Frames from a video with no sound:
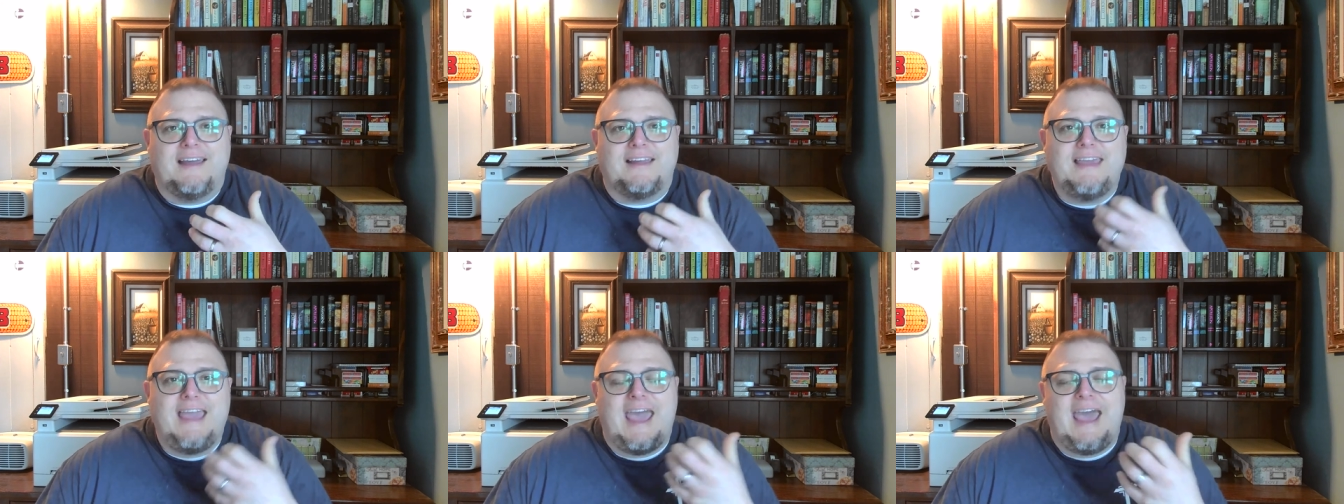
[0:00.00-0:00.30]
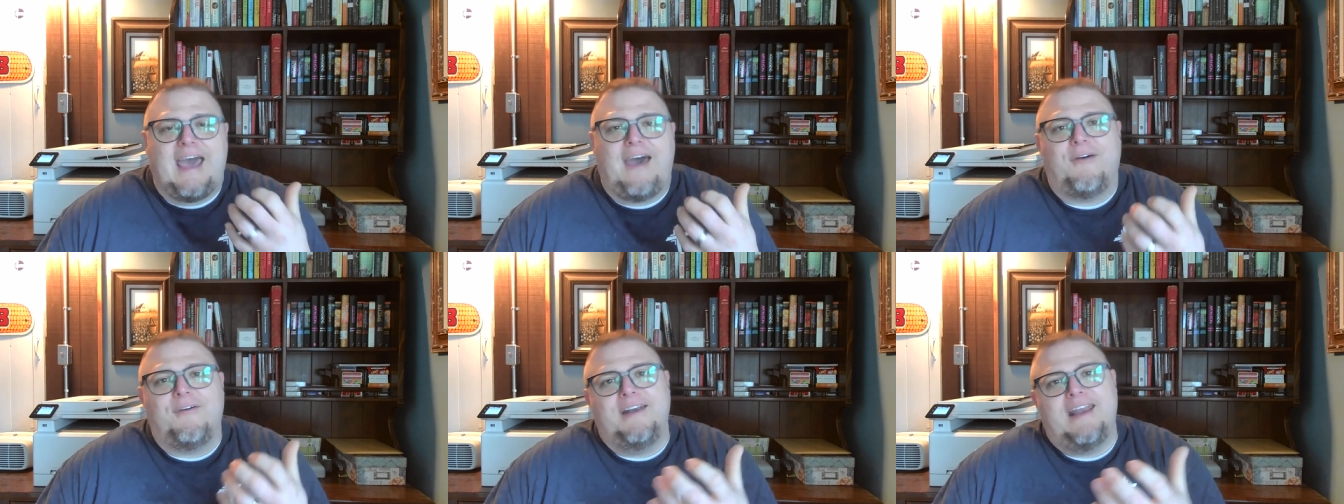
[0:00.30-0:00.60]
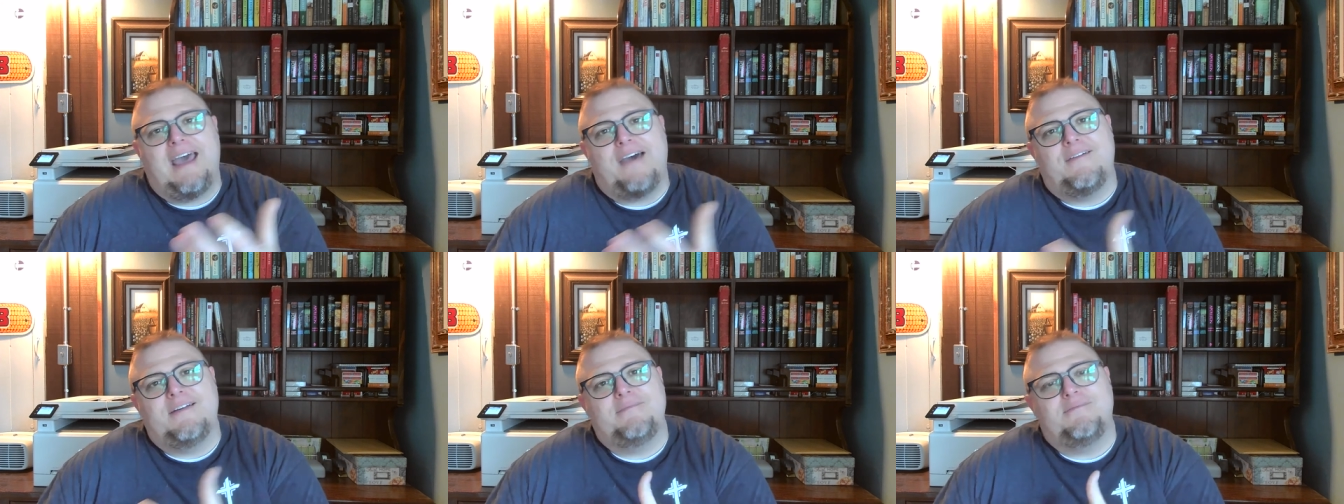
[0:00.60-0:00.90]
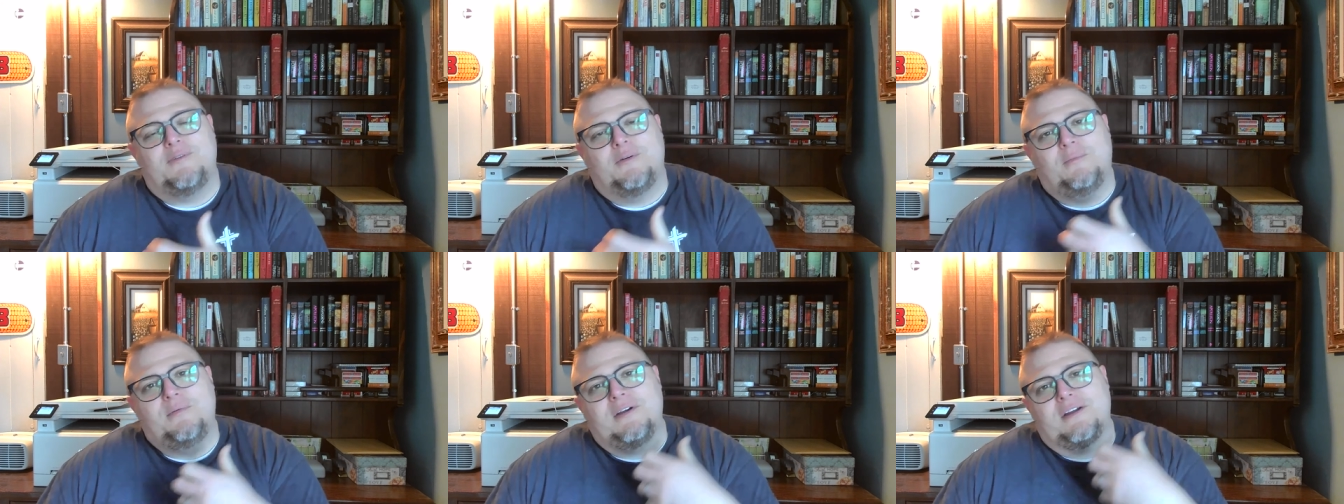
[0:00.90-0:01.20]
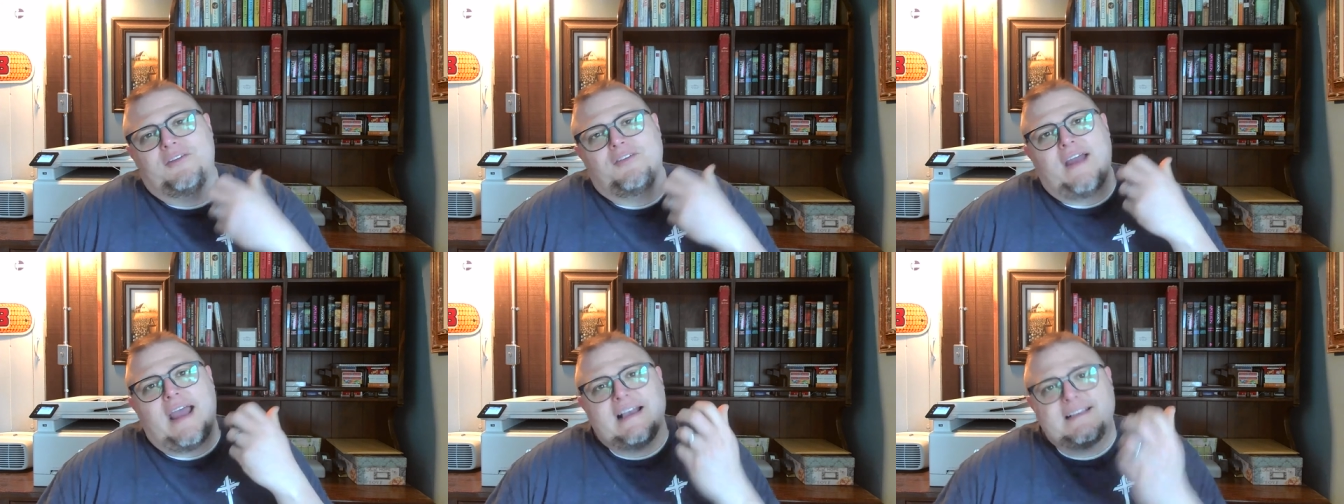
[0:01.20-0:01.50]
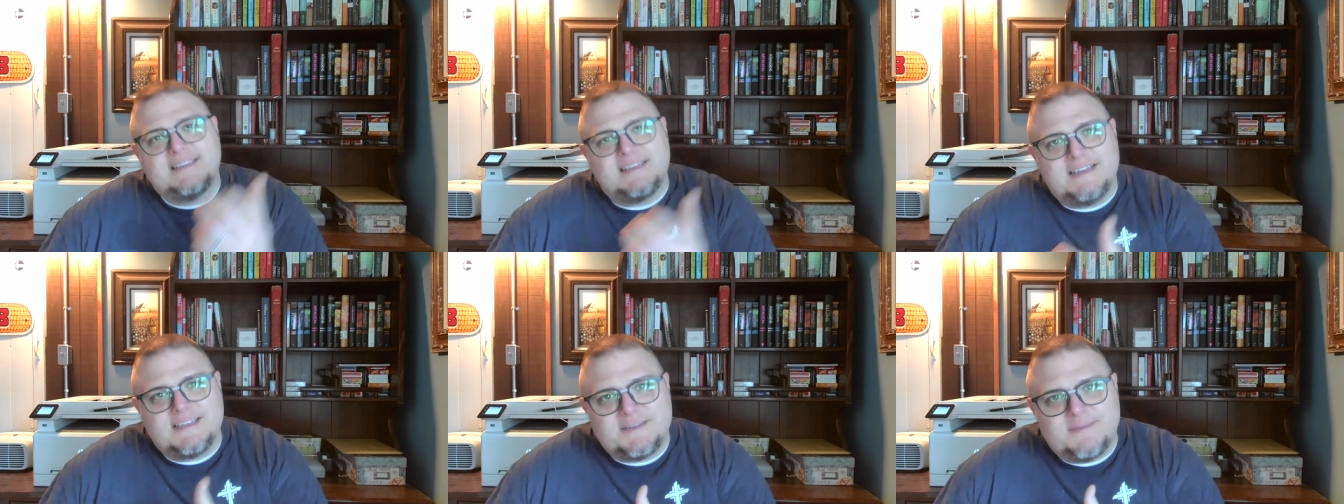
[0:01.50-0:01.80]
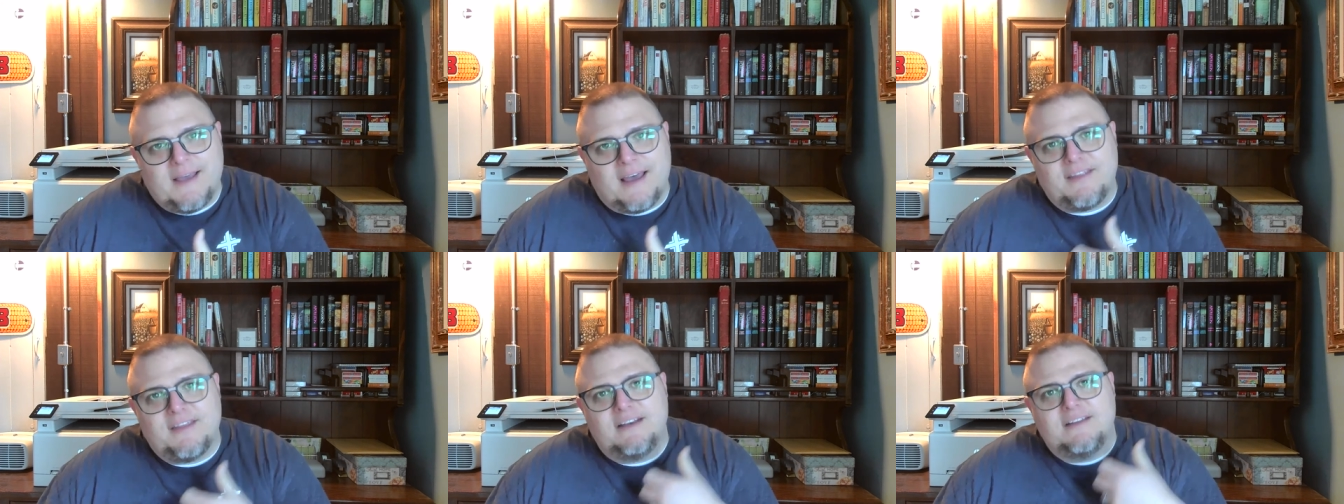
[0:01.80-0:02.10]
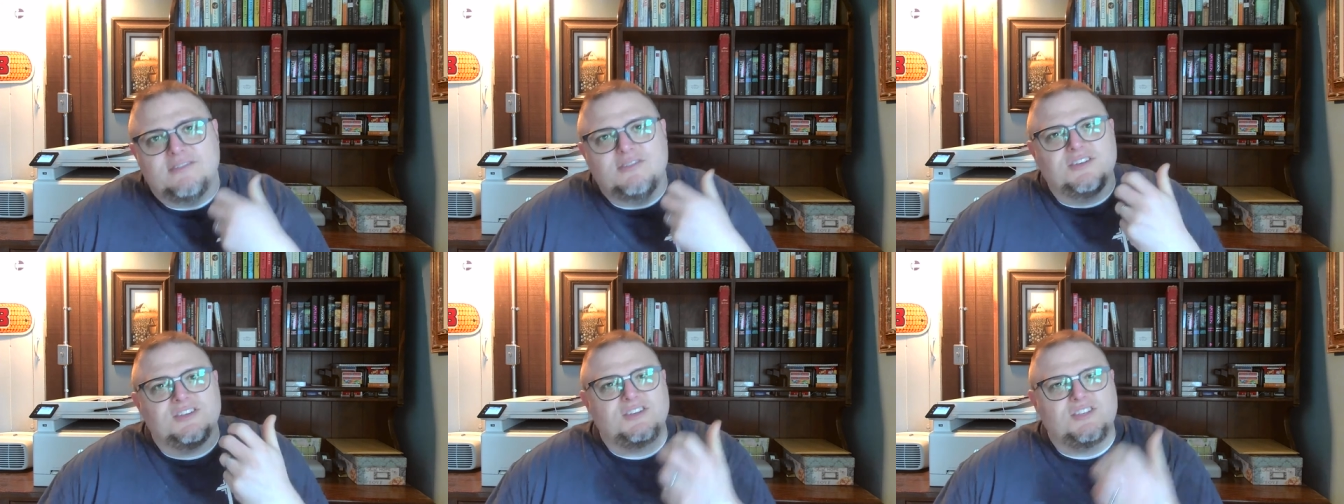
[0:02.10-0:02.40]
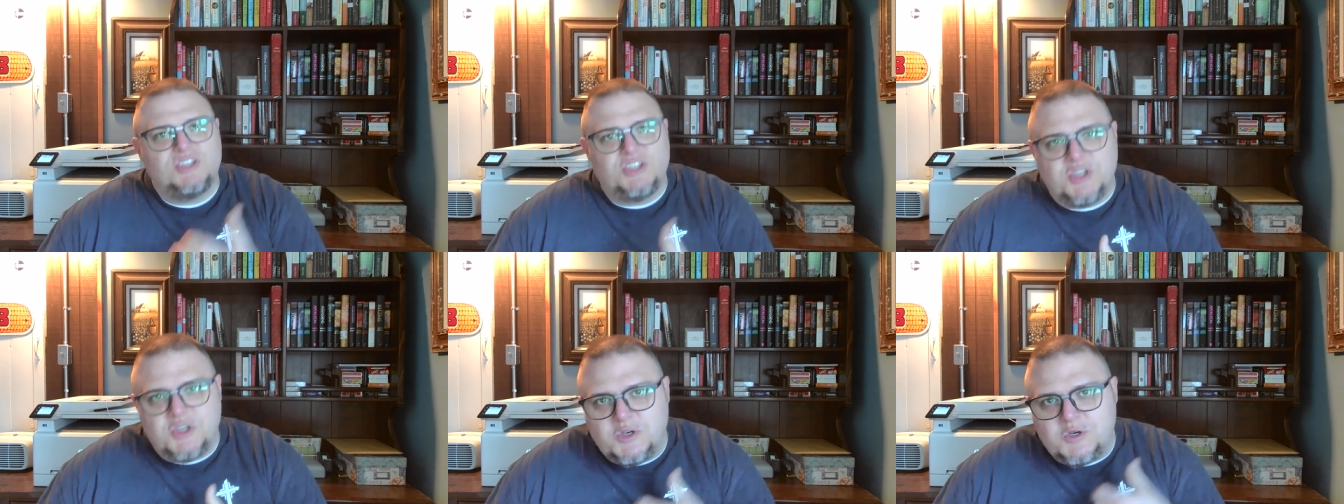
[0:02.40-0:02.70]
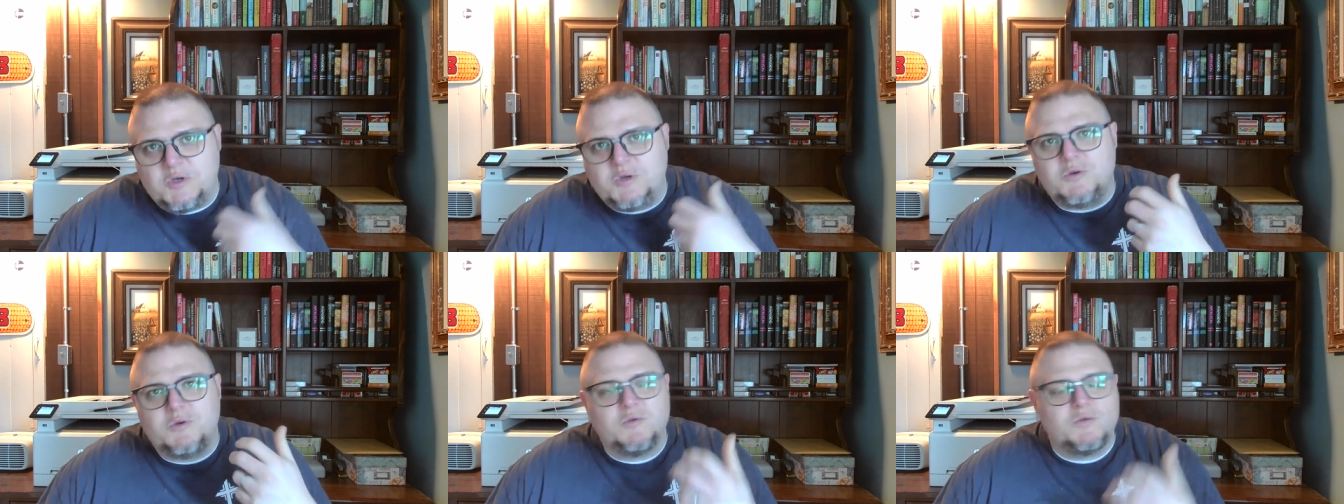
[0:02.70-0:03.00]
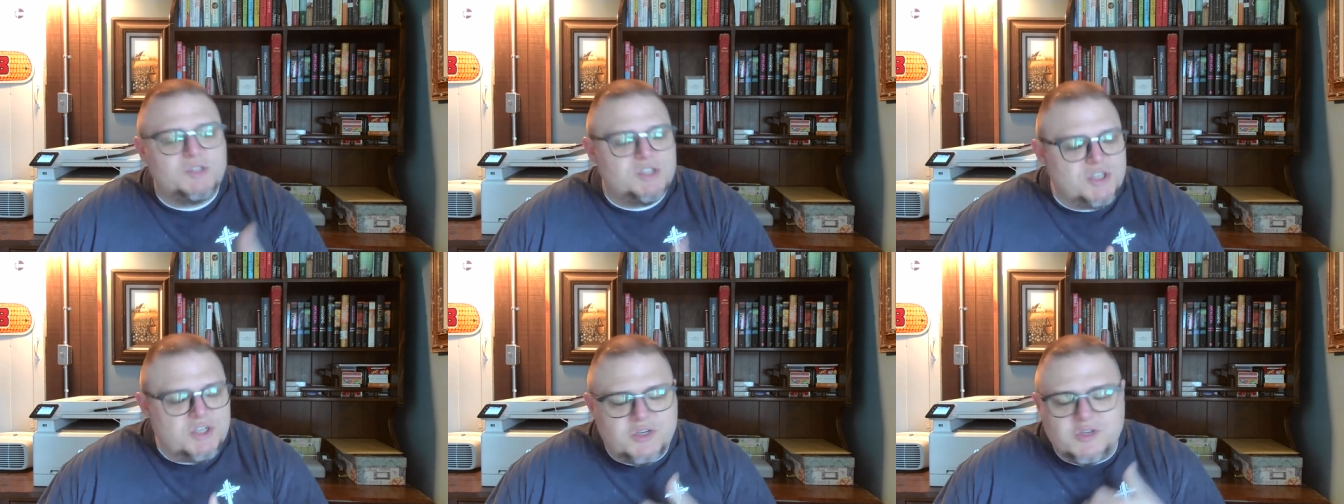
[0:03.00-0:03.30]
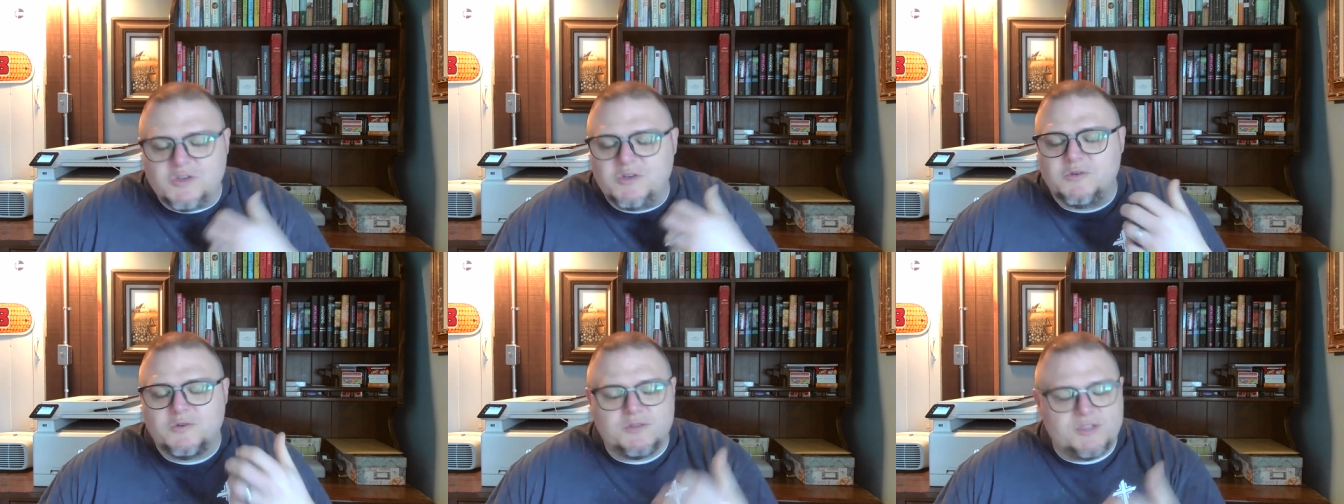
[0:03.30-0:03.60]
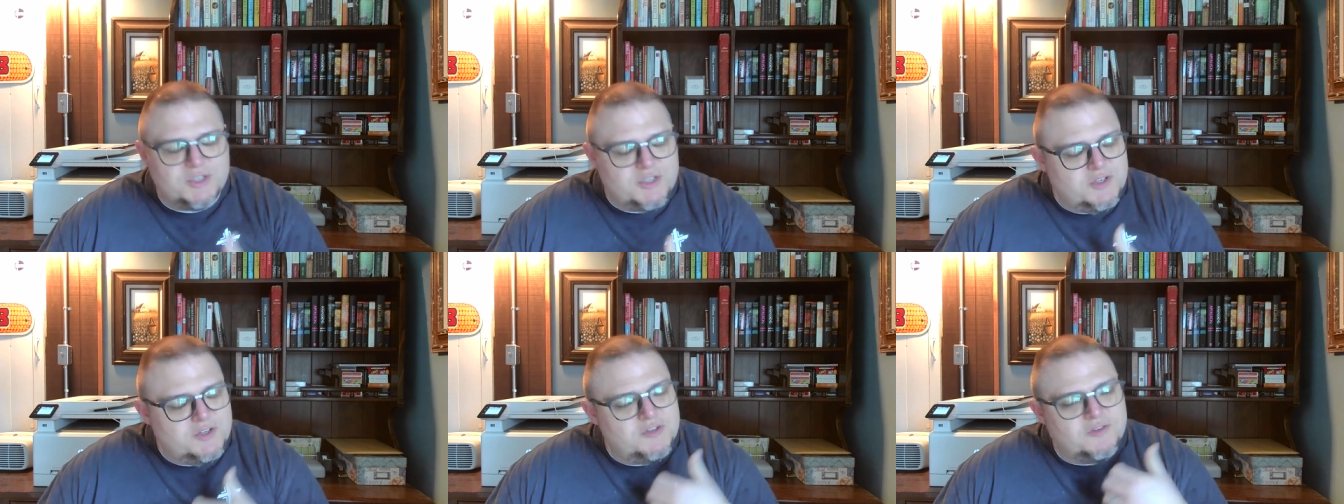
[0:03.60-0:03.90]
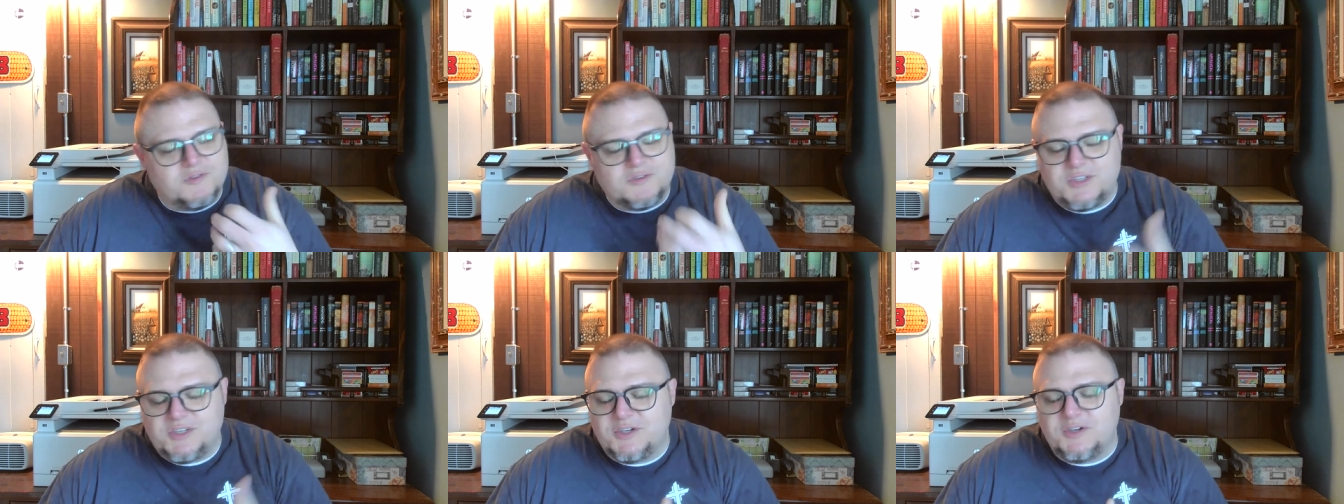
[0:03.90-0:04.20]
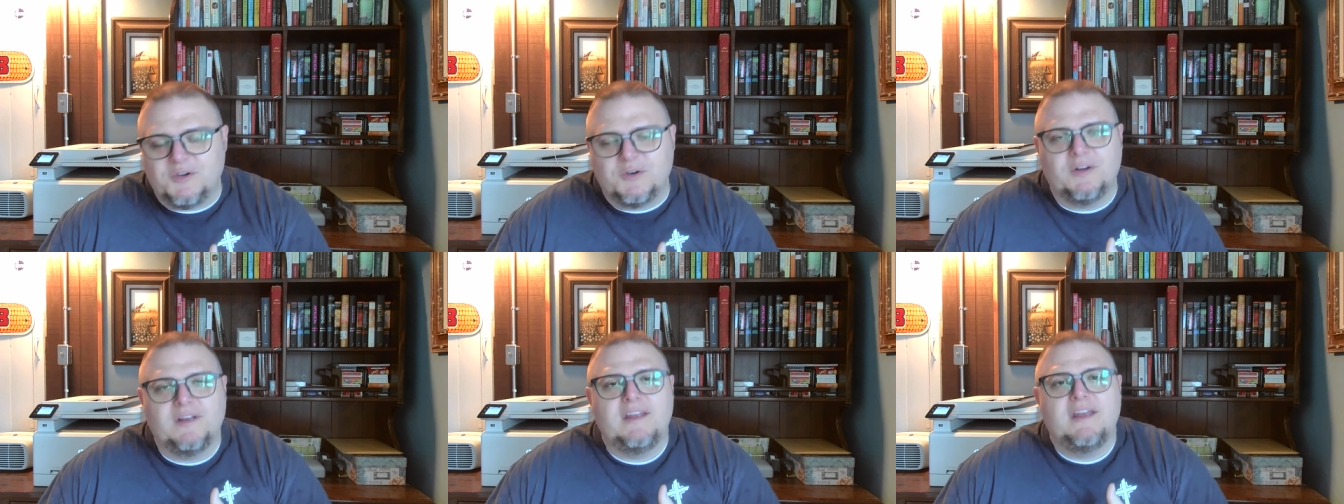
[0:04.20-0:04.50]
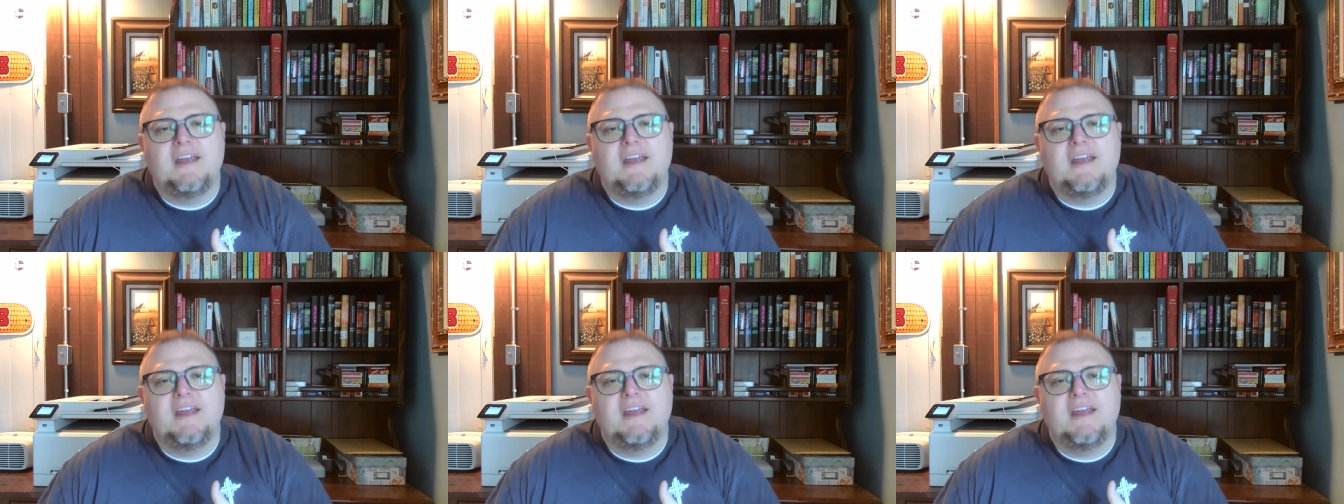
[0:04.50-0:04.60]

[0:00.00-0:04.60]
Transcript: cow and how it will put grass in its mouth and it'll just chew, chew, chew, chew.